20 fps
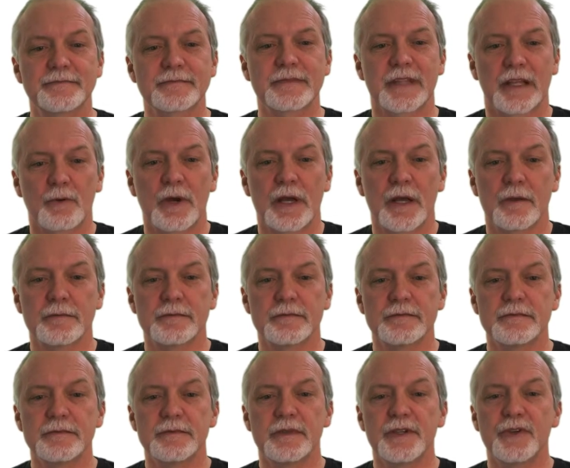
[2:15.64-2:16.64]
Well,
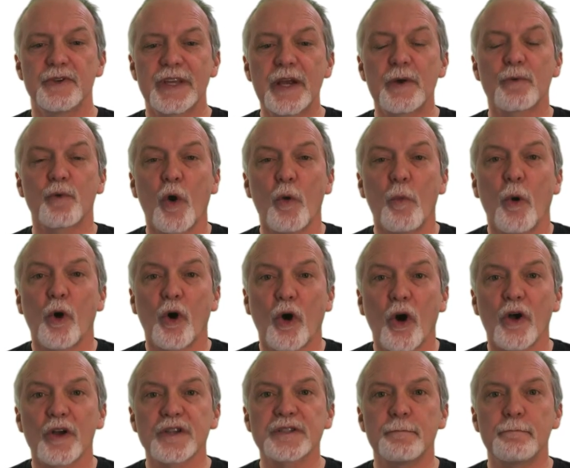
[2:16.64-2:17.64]
you get
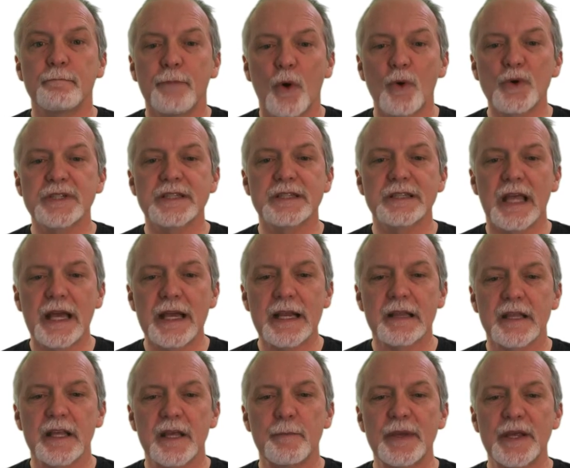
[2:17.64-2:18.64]
robocalls most
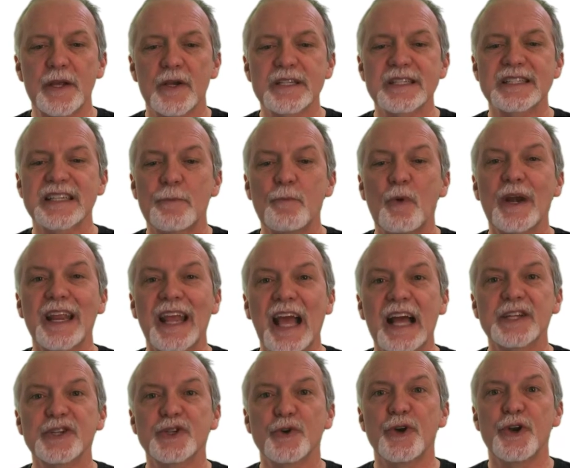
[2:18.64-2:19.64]
likely because someone
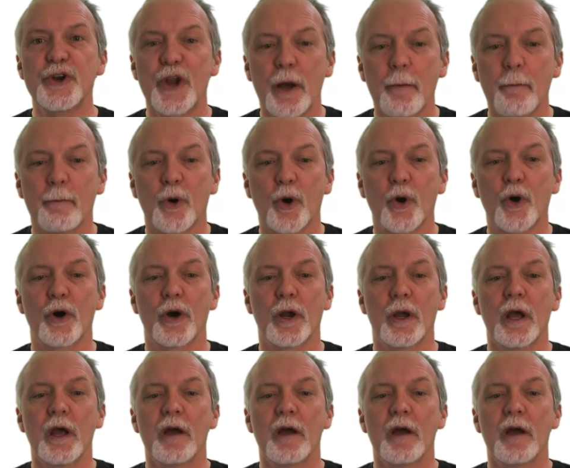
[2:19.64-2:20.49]
got your number